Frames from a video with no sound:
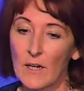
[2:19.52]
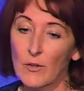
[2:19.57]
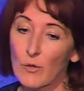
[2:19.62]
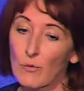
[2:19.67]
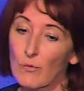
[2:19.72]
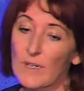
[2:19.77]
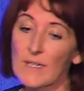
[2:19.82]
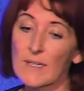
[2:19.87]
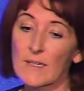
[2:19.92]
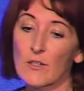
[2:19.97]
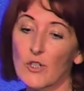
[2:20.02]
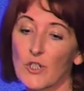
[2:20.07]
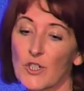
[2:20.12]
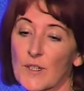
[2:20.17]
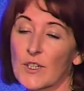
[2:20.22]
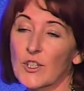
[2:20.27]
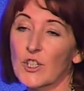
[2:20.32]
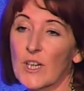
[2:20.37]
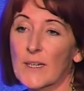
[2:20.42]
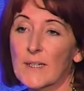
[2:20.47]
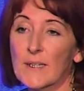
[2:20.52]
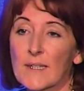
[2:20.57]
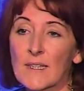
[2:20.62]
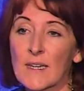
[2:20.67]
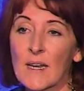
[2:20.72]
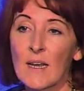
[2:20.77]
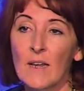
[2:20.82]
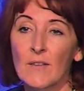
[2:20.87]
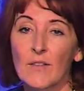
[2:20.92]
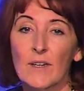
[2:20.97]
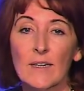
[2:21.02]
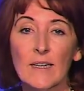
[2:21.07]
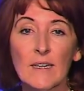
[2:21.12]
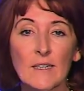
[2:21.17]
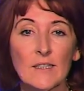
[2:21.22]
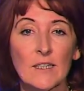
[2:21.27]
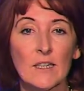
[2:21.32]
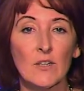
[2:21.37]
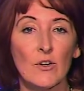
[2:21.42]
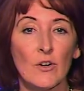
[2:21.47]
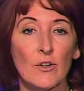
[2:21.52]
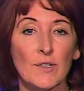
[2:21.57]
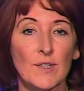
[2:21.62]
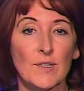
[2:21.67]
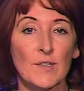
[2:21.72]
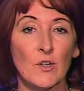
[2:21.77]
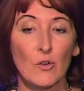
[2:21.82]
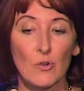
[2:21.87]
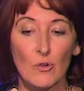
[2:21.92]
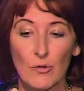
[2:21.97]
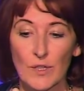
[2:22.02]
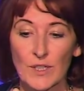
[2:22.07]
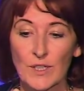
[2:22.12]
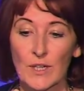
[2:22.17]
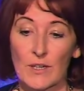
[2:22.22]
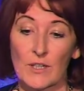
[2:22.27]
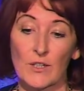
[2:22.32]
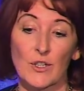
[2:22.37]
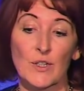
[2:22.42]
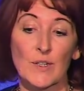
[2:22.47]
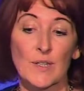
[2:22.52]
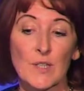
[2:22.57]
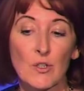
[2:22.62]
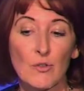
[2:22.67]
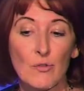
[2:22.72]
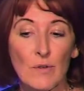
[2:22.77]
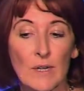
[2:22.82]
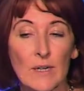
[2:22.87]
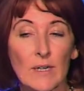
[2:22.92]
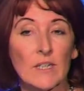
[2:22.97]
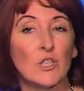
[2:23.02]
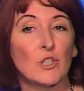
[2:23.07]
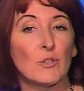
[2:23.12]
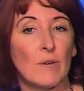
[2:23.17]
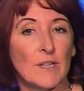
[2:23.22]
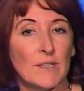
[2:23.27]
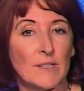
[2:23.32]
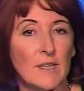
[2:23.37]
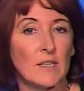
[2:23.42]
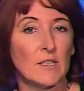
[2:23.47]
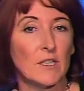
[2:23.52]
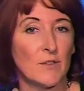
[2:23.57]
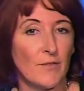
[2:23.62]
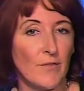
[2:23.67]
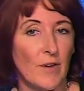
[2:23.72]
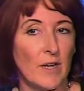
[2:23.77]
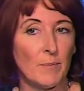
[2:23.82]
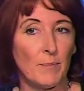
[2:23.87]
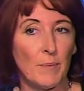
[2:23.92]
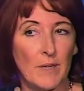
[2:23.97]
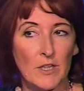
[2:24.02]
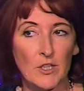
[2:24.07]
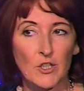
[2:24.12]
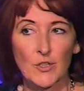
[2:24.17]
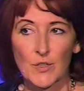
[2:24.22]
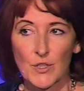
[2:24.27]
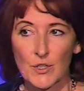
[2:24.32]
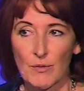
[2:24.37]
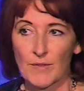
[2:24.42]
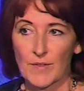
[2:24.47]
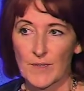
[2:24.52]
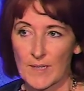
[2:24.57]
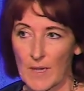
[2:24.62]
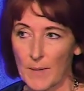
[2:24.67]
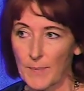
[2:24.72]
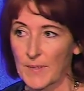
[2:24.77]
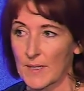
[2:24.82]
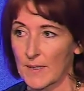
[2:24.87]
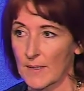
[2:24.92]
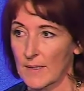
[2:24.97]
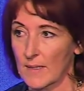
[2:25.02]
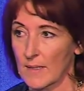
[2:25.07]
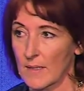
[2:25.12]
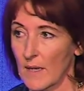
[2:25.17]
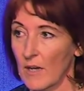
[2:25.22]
the research suggests that ED nurses are critical to screening to identify patients who have sepsis.